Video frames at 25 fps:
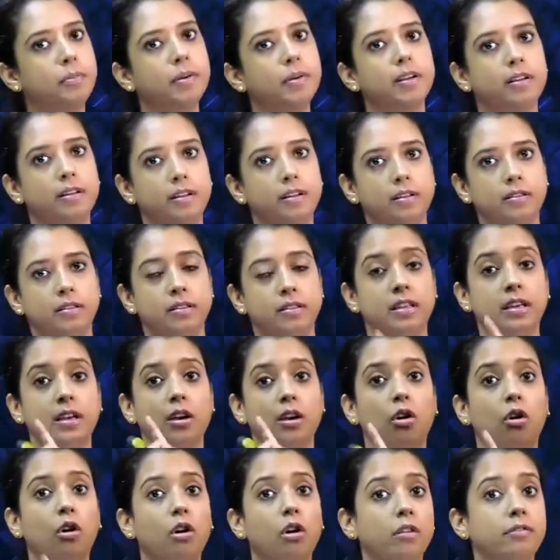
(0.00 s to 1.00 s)
pregnancy
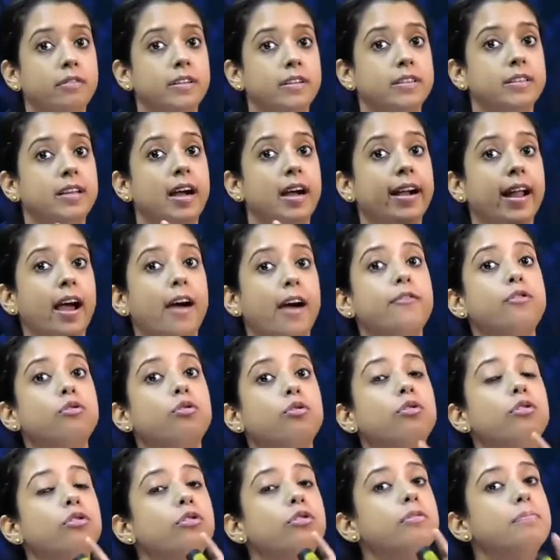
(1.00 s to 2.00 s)
always that I have
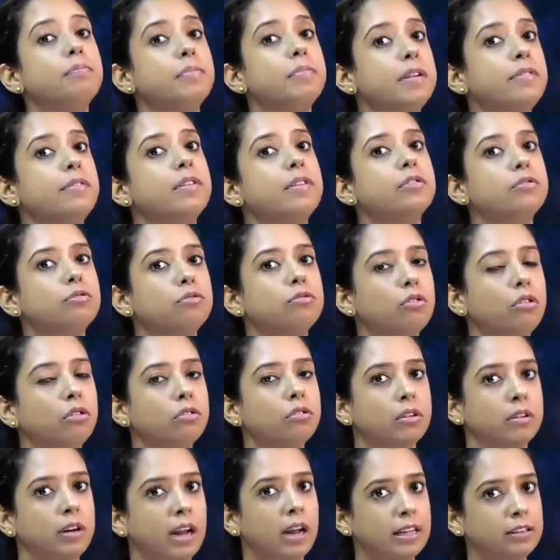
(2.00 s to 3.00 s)
told you in previous
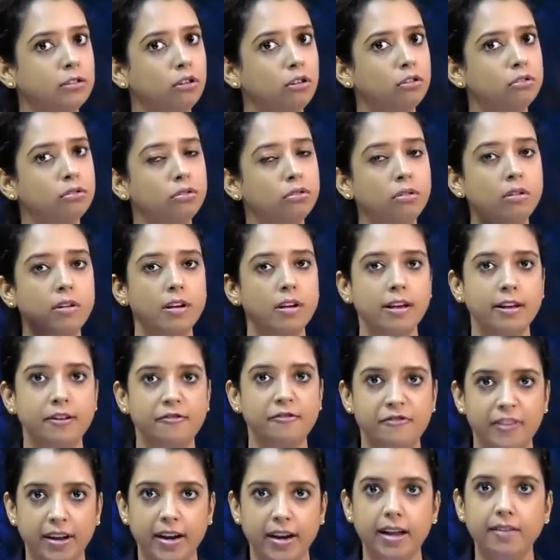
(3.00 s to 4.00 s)
class also
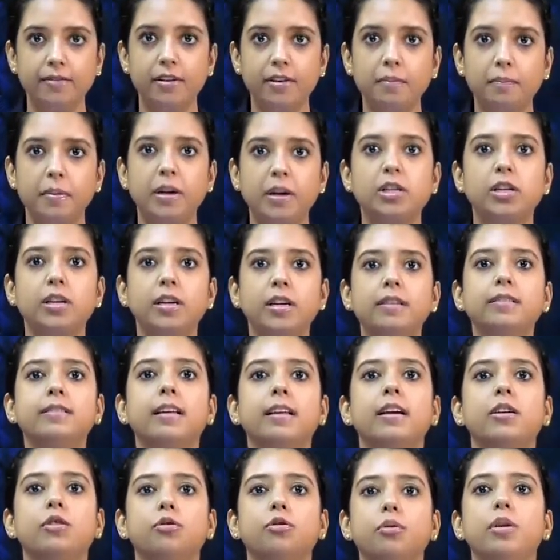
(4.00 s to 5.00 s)
whenever patient is
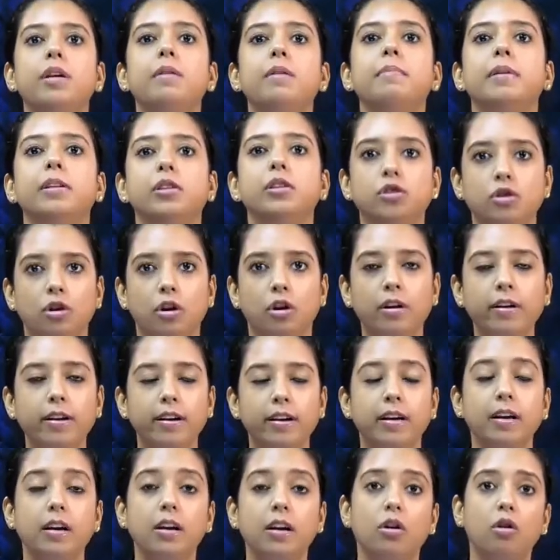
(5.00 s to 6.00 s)
sexually mature
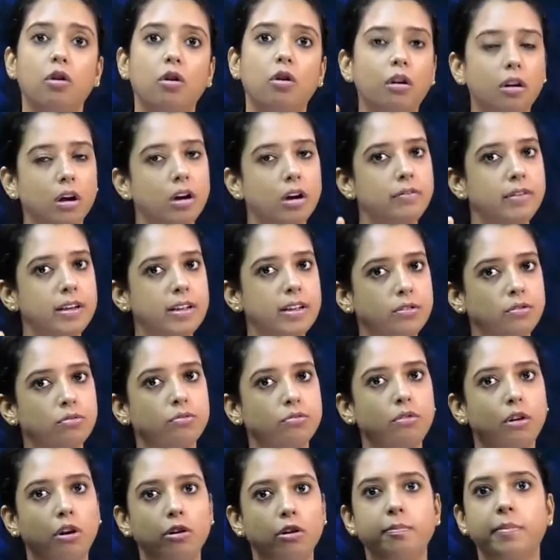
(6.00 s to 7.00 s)
always
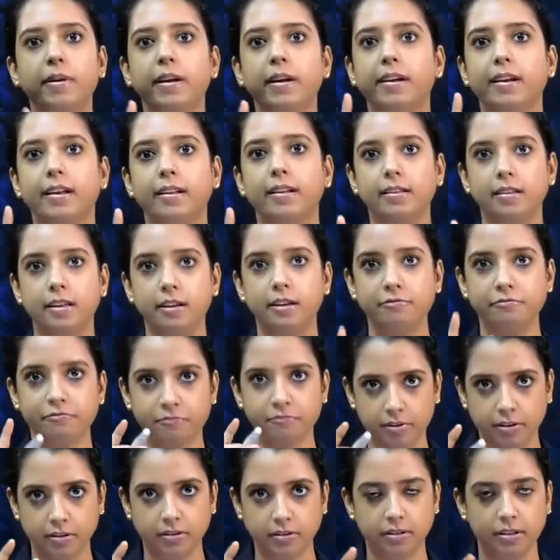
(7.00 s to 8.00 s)
rule out pregnancy
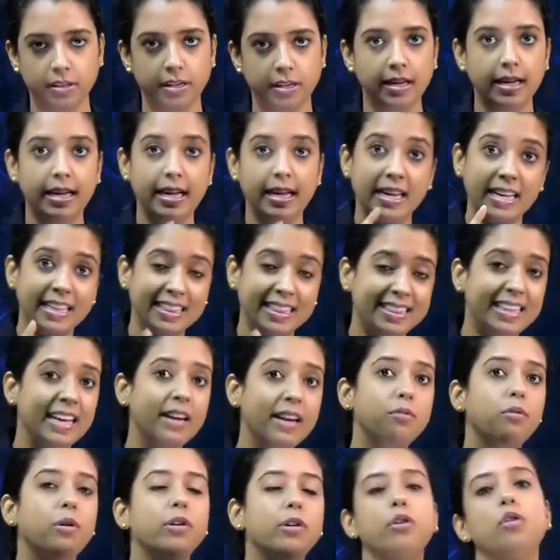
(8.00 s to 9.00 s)
first.
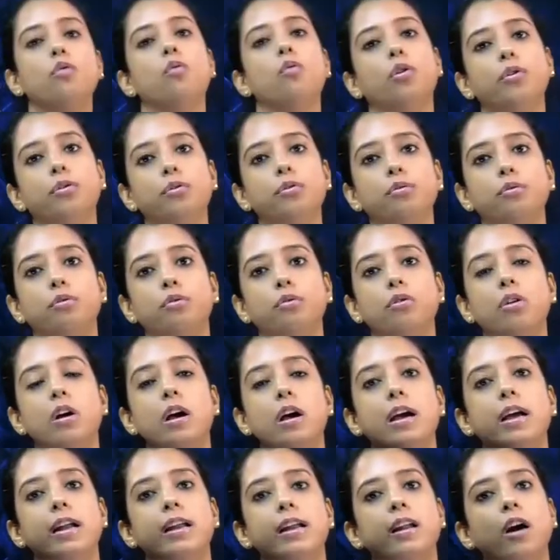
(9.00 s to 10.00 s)
Then what do you want to know?
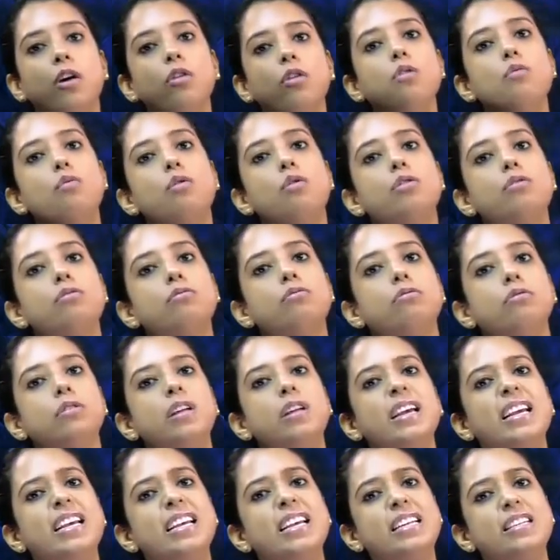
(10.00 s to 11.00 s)
Now you want to know
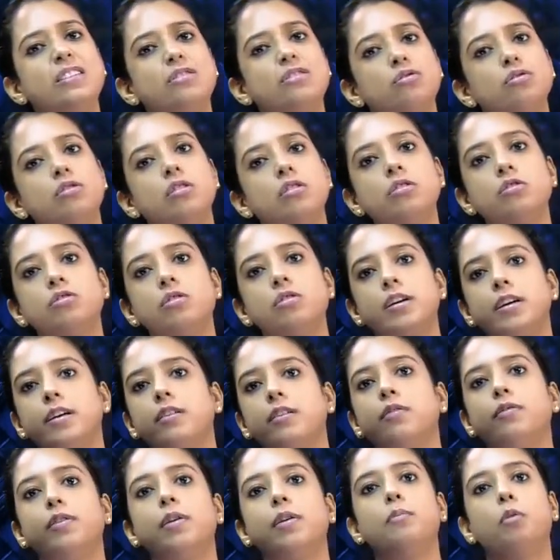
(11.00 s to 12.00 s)
the estrogen
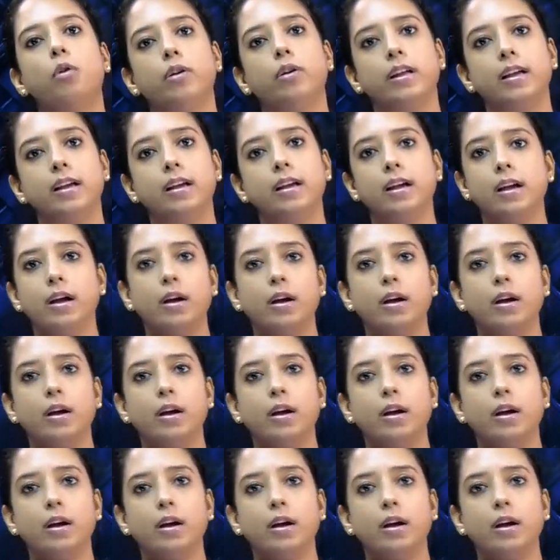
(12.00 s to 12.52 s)
status of the body.